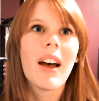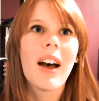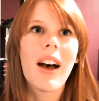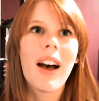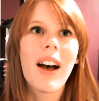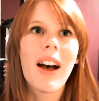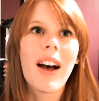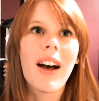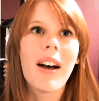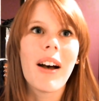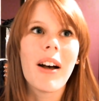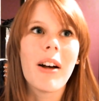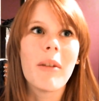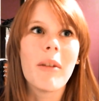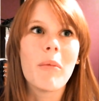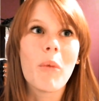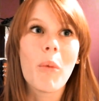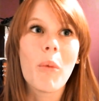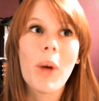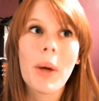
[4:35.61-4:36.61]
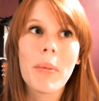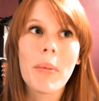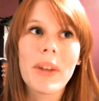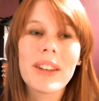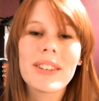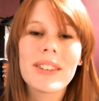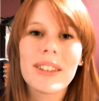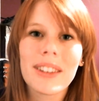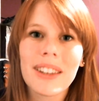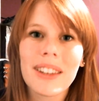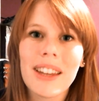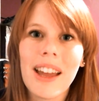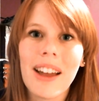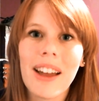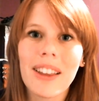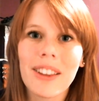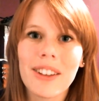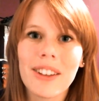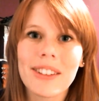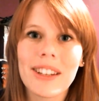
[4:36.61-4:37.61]
Well, basically,
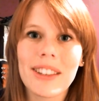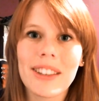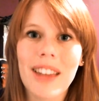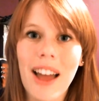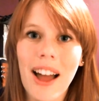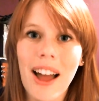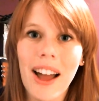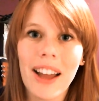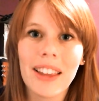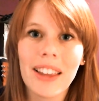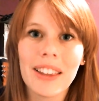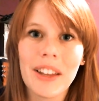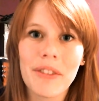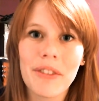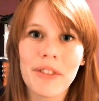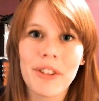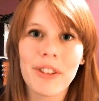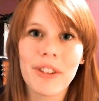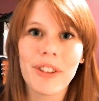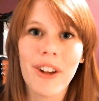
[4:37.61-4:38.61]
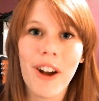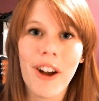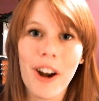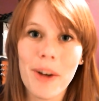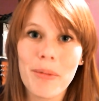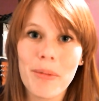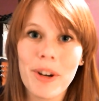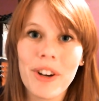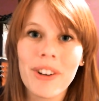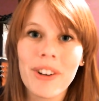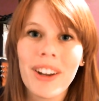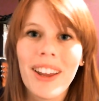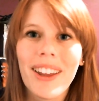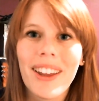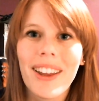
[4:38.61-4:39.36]
I looked at the high-level armor,